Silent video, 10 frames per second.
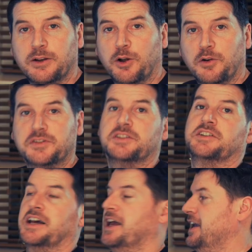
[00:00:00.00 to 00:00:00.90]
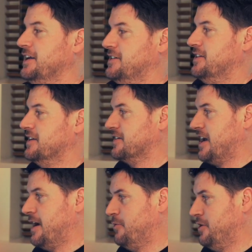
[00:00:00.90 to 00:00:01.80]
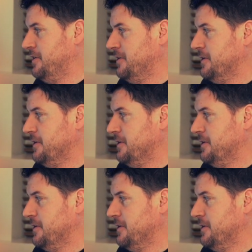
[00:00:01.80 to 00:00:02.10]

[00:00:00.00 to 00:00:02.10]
loved to hate this camera